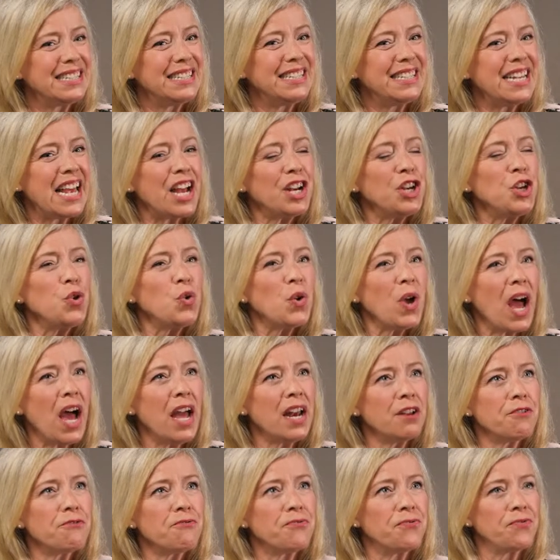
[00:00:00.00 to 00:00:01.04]
Dan, you
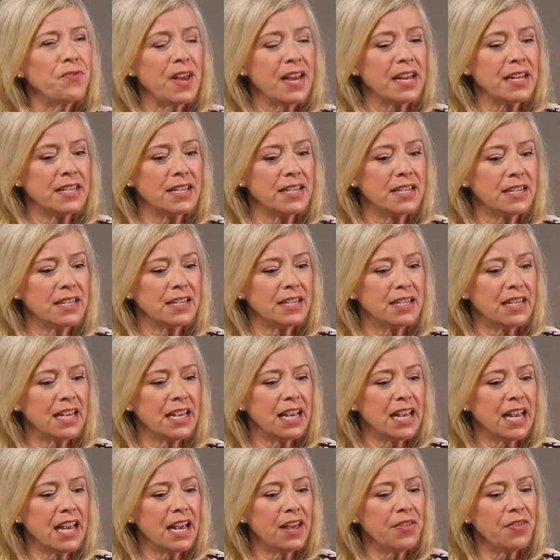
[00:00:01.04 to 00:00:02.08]
kind of fit
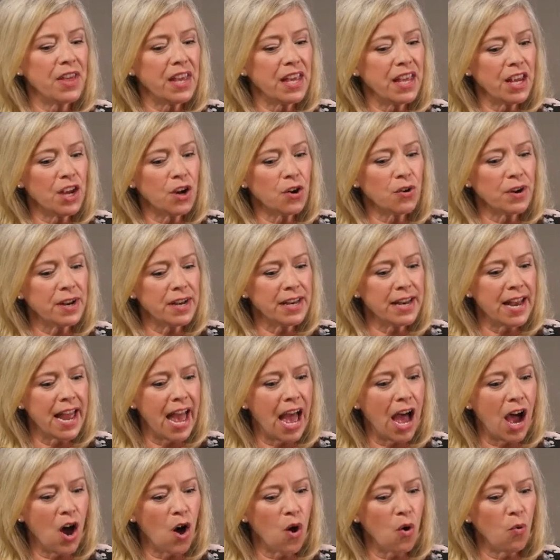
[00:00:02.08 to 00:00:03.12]
in the here and
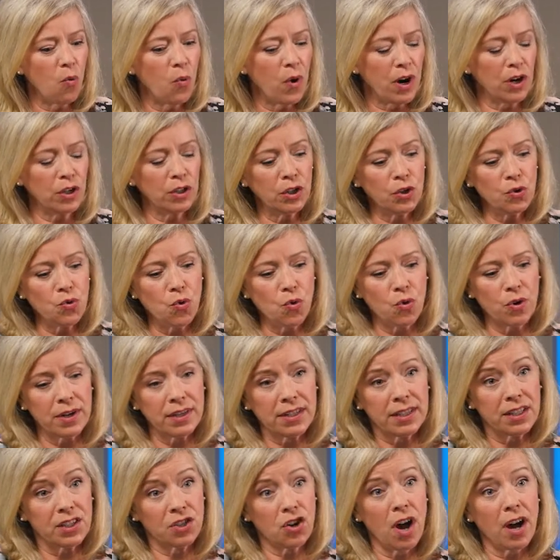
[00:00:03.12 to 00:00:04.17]
now where Lenore
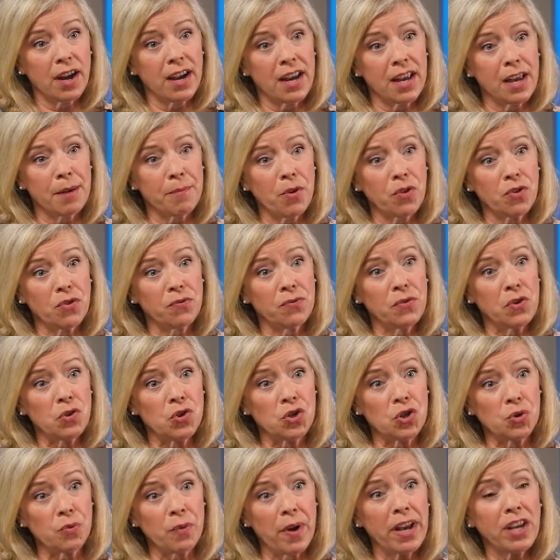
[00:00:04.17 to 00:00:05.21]
is talking about the
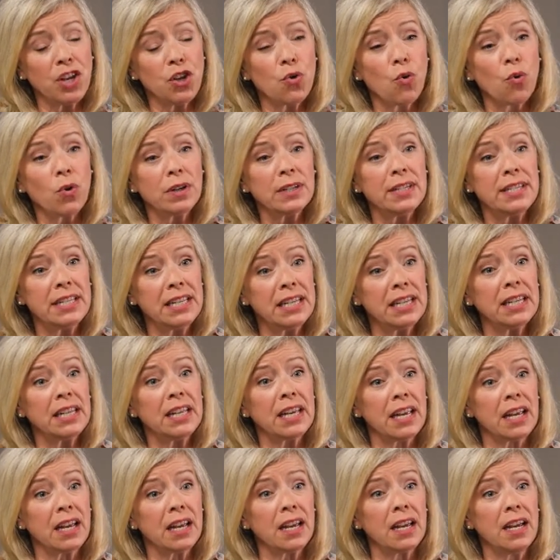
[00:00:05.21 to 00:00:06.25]
future, right? You're
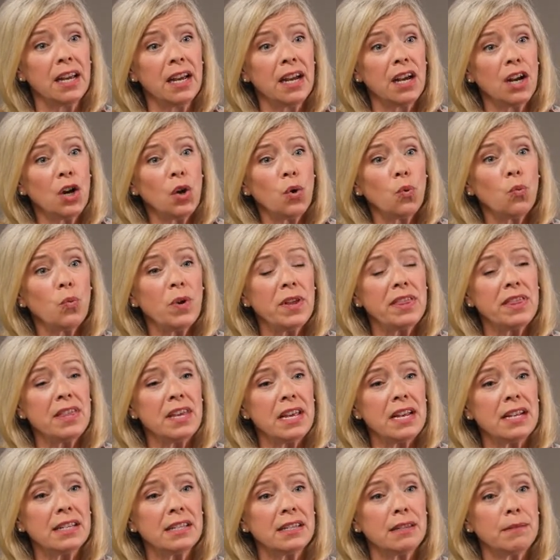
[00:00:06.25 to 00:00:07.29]
dealing with
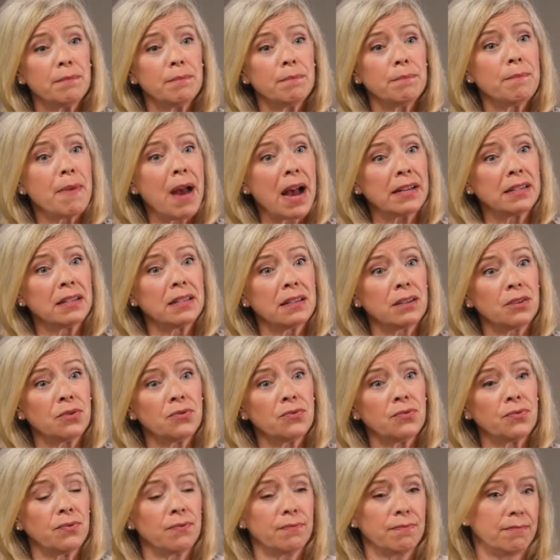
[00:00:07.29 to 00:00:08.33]
these
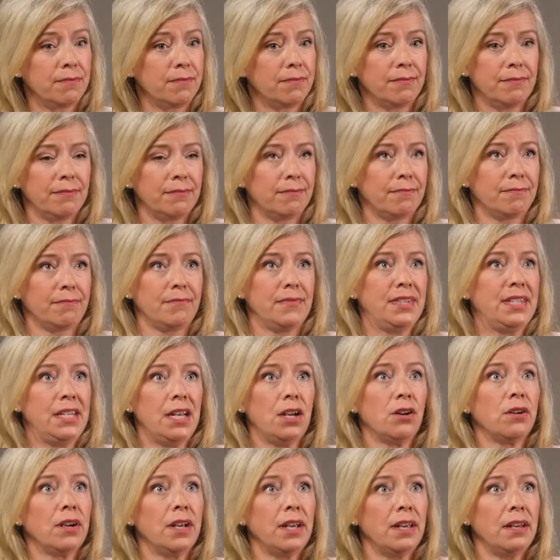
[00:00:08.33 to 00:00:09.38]
massive
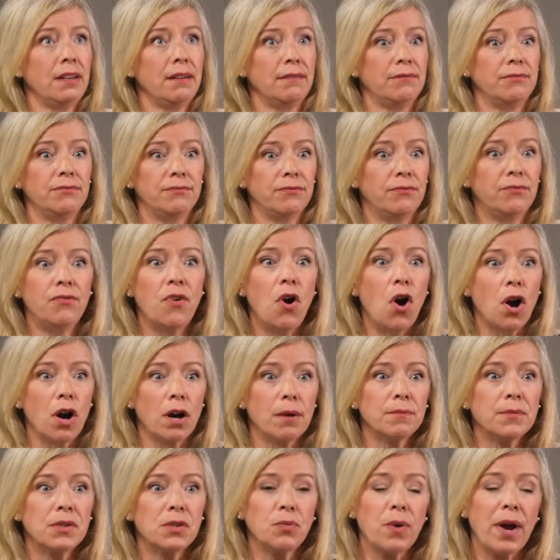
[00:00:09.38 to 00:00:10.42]
dairy
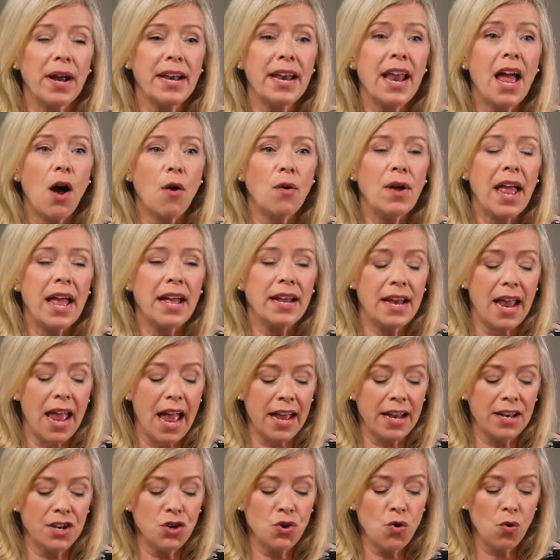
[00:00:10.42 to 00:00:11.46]
farms right now,
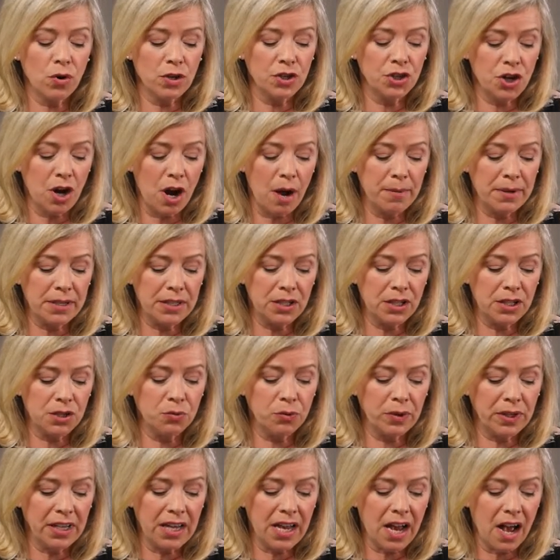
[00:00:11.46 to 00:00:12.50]
and your job is to
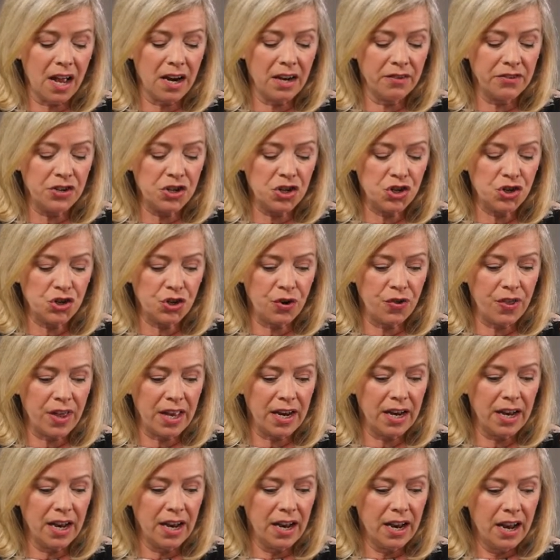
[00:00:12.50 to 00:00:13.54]
really kind of ensure
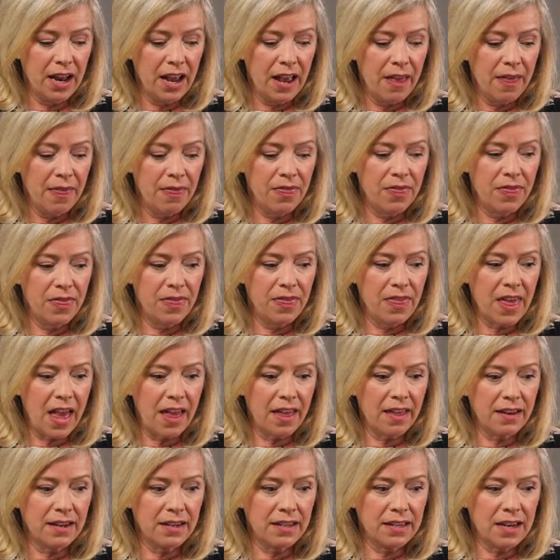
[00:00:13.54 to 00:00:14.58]

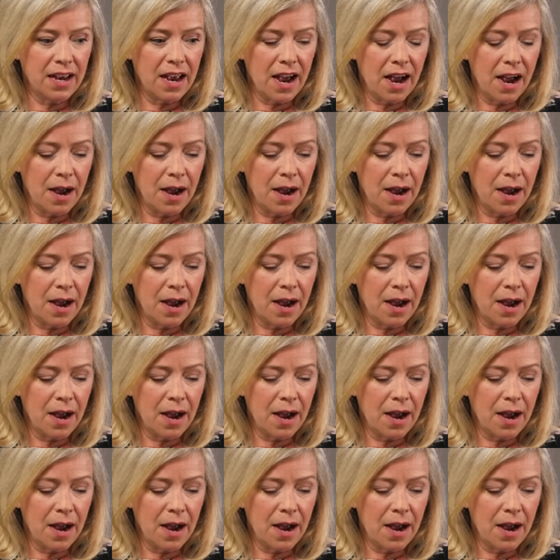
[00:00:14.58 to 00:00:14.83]
that